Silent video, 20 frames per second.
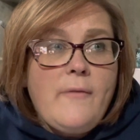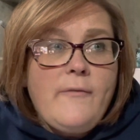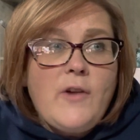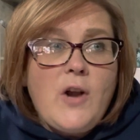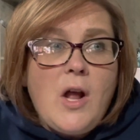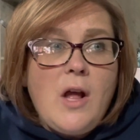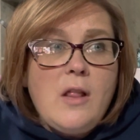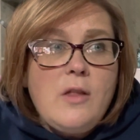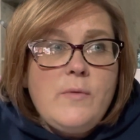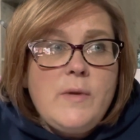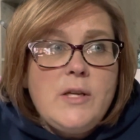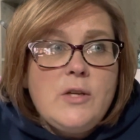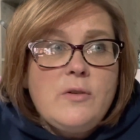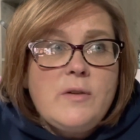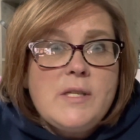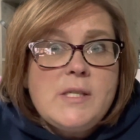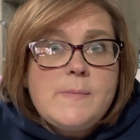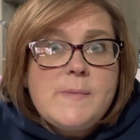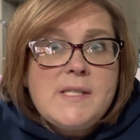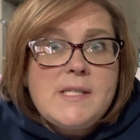for Halloween and
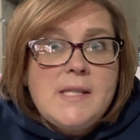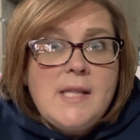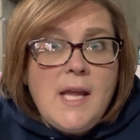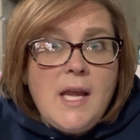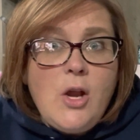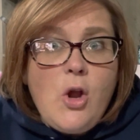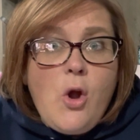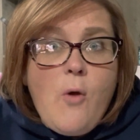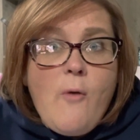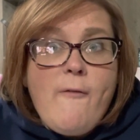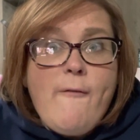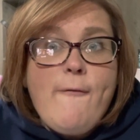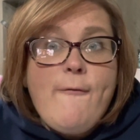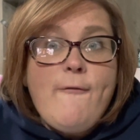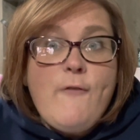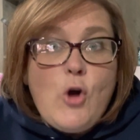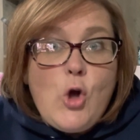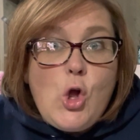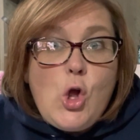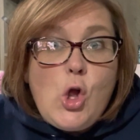Christmas, they go
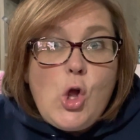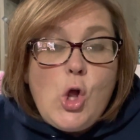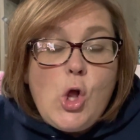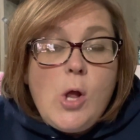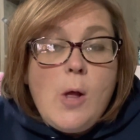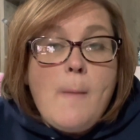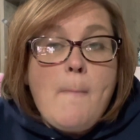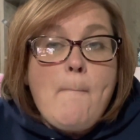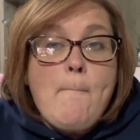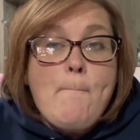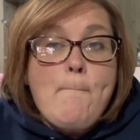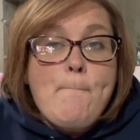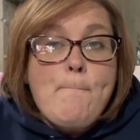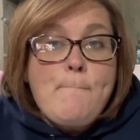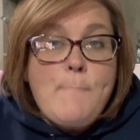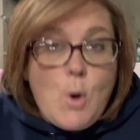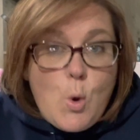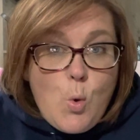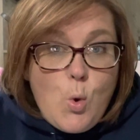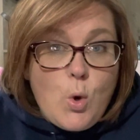full
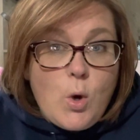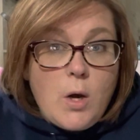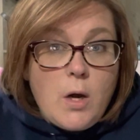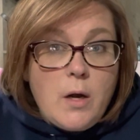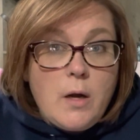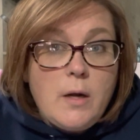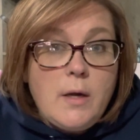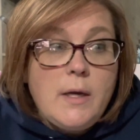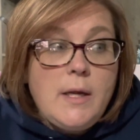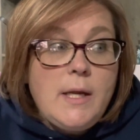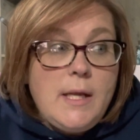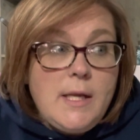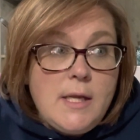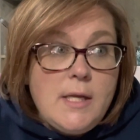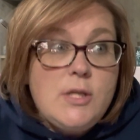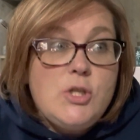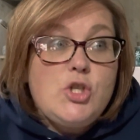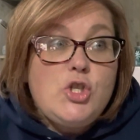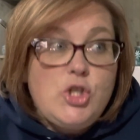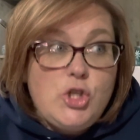bore
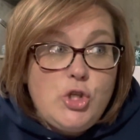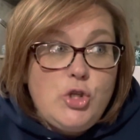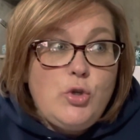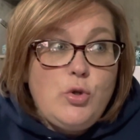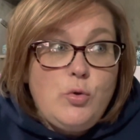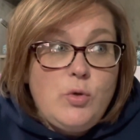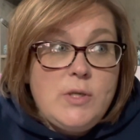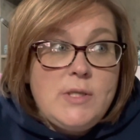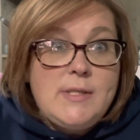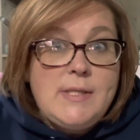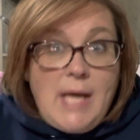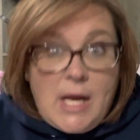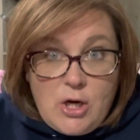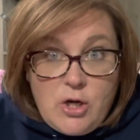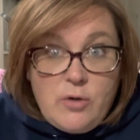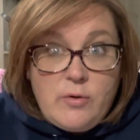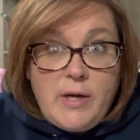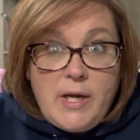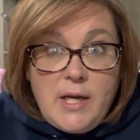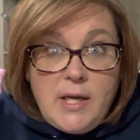into
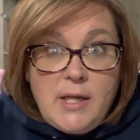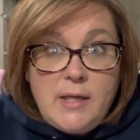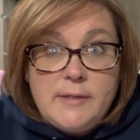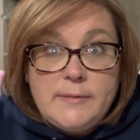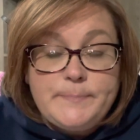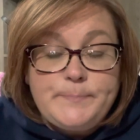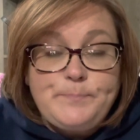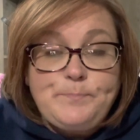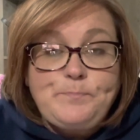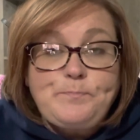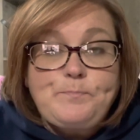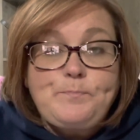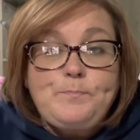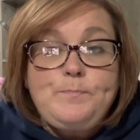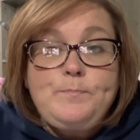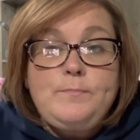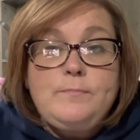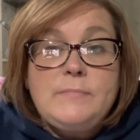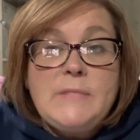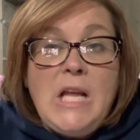decorating.
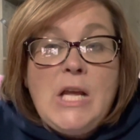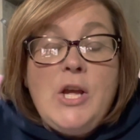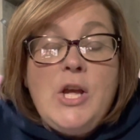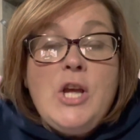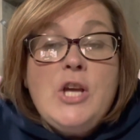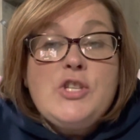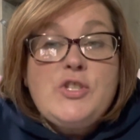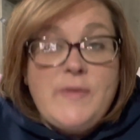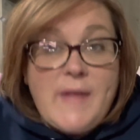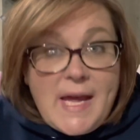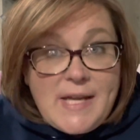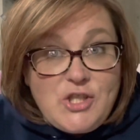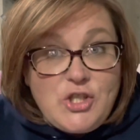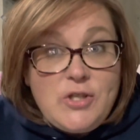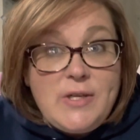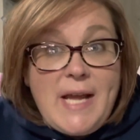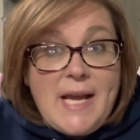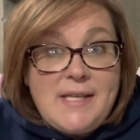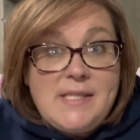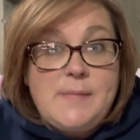So that's
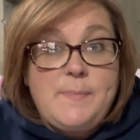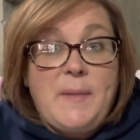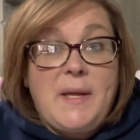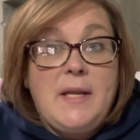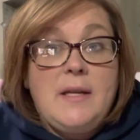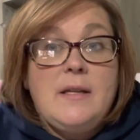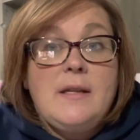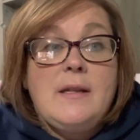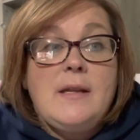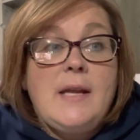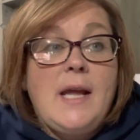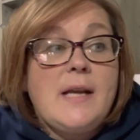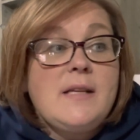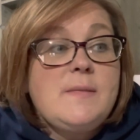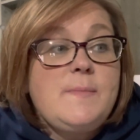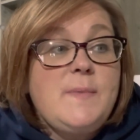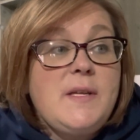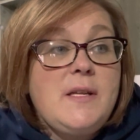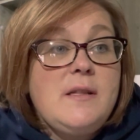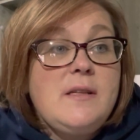your next bit. The
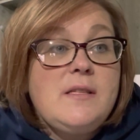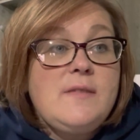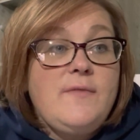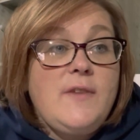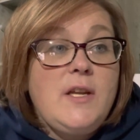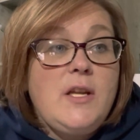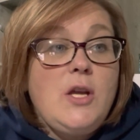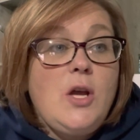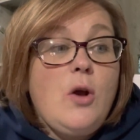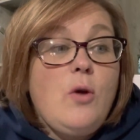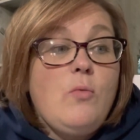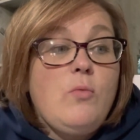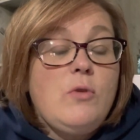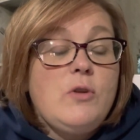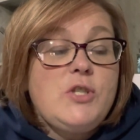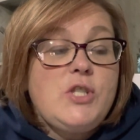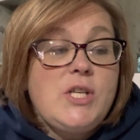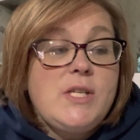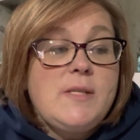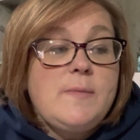next bit of this video
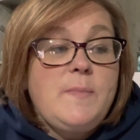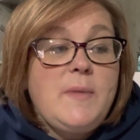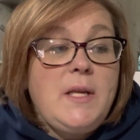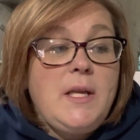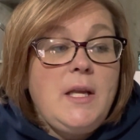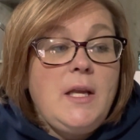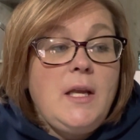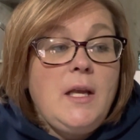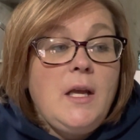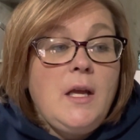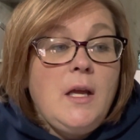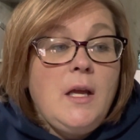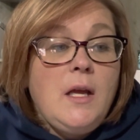will just be